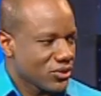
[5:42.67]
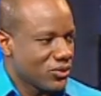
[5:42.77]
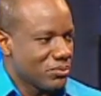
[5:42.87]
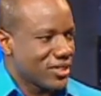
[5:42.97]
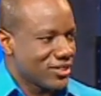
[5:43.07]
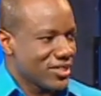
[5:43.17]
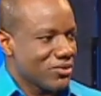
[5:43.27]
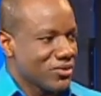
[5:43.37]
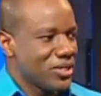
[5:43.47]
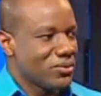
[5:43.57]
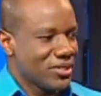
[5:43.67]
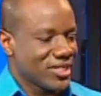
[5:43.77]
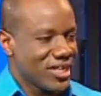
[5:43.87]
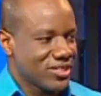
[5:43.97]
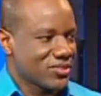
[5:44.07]
to go, because I really want
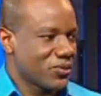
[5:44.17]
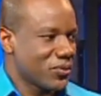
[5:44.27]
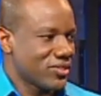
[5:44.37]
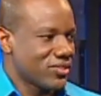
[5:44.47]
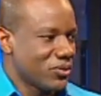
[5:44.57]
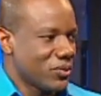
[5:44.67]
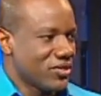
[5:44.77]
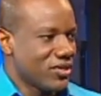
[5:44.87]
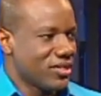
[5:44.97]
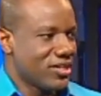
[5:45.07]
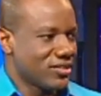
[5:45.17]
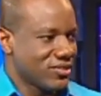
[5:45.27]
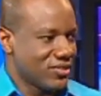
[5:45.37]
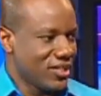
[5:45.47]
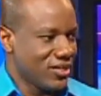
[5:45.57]
to ask the question whether or not
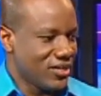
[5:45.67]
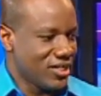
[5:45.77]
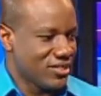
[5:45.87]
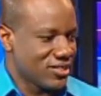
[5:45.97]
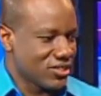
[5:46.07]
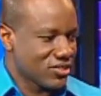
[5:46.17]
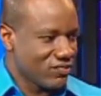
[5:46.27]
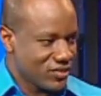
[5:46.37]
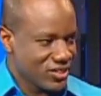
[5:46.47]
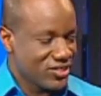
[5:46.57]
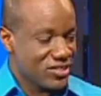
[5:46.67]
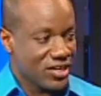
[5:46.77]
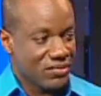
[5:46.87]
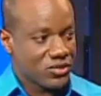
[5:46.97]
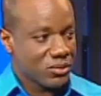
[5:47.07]
there is a sufficiency
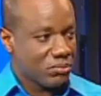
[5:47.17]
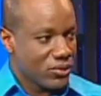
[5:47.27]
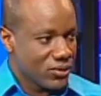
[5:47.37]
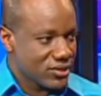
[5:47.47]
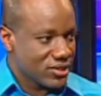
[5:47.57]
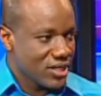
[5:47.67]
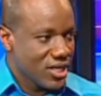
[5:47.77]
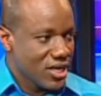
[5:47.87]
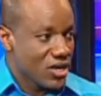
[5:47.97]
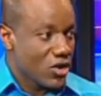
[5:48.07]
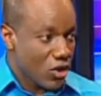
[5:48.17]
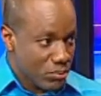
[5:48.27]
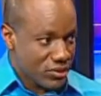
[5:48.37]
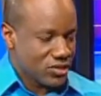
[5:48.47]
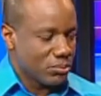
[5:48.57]
of support,
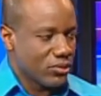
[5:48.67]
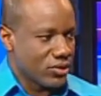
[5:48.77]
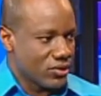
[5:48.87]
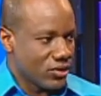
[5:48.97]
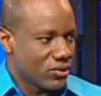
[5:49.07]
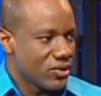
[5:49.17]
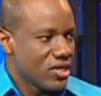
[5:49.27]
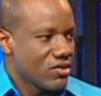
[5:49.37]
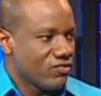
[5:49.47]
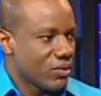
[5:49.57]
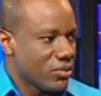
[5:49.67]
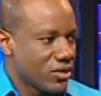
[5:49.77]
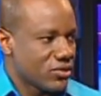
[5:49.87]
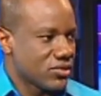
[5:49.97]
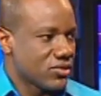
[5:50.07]
corporate support now, for
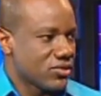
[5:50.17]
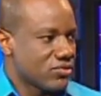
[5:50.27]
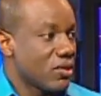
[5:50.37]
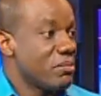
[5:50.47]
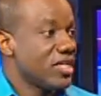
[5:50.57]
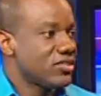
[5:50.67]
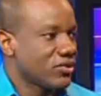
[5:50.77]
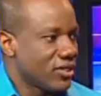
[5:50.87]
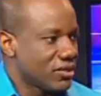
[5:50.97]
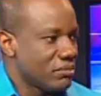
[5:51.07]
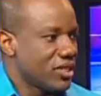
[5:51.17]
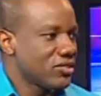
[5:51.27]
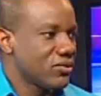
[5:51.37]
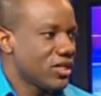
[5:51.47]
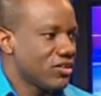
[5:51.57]
persons, for
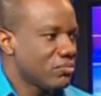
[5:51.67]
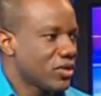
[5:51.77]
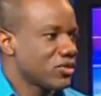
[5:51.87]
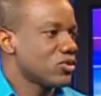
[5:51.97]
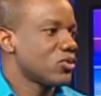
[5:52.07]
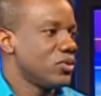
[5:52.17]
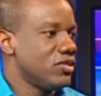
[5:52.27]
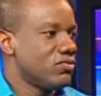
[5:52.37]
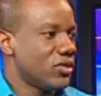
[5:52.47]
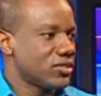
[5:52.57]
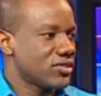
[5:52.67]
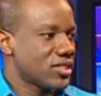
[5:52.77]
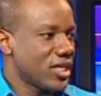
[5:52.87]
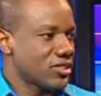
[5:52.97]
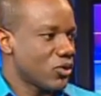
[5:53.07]
mentoring of persons who even want to
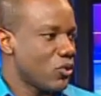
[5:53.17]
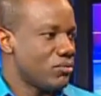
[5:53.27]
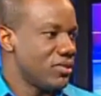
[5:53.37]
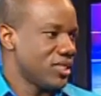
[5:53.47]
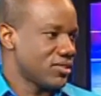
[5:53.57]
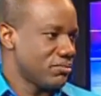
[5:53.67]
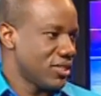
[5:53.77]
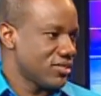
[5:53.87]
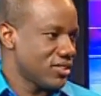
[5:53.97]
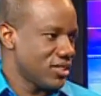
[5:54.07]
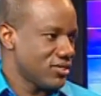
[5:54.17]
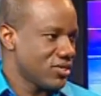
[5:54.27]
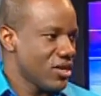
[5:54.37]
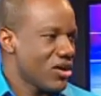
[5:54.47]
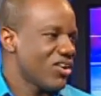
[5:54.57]
start a home-based
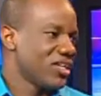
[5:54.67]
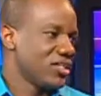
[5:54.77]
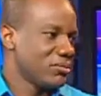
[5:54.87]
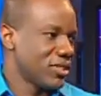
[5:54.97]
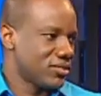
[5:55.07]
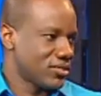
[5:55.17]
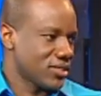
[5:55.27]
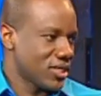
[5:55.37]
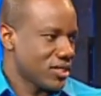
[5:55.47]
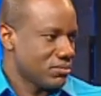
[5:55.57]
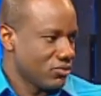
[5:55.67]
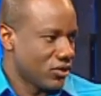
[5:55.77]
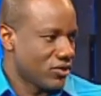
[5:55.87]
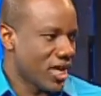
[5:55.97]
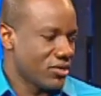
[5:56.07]
business or a little bit
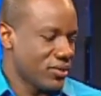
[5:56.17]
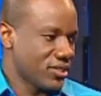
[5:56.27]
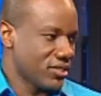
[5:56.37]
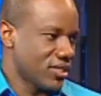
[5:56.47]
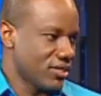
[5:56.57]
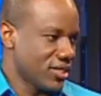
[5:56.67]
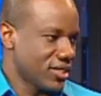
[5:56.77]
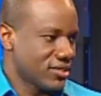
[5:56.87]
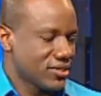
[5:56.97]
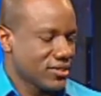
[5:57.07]
more graduated than that.